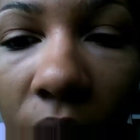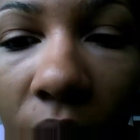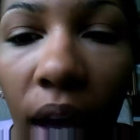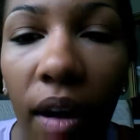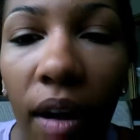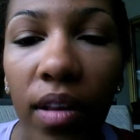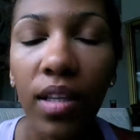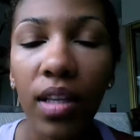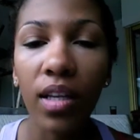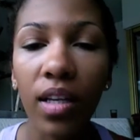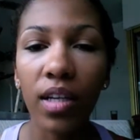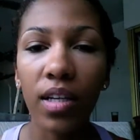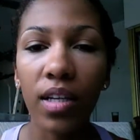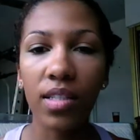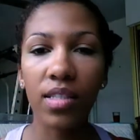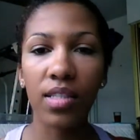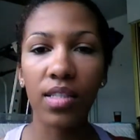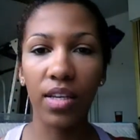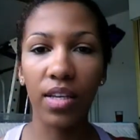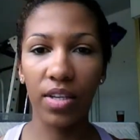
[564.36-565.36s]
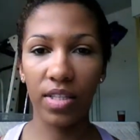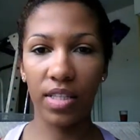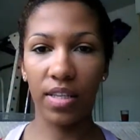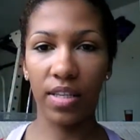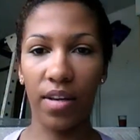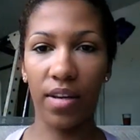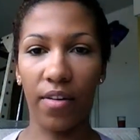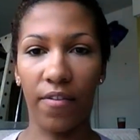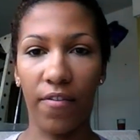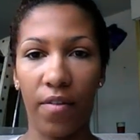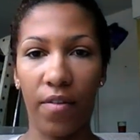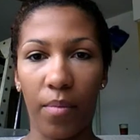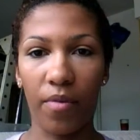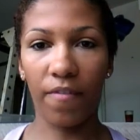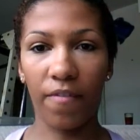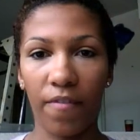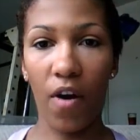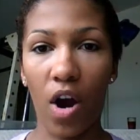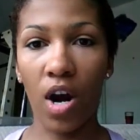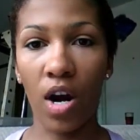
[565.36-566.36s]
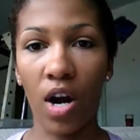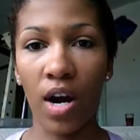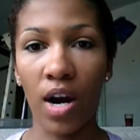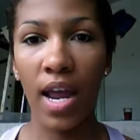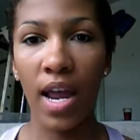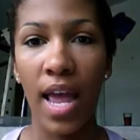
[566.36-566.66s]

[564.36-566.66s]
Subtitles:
how it looks, how you see it from afar.